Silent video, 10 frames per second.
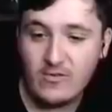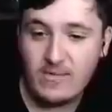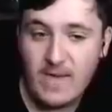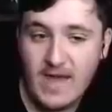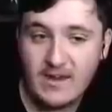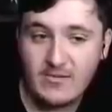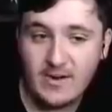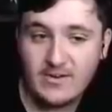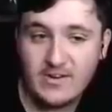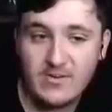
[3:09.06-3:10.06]
Who are they
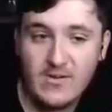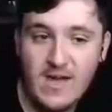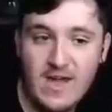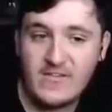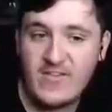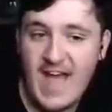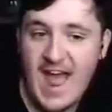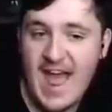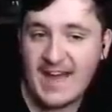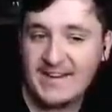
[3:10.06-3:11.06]
pandering to? Who is
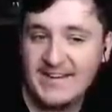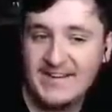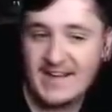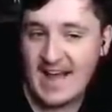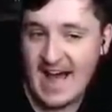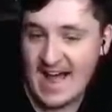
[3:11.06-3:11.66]
that? Is that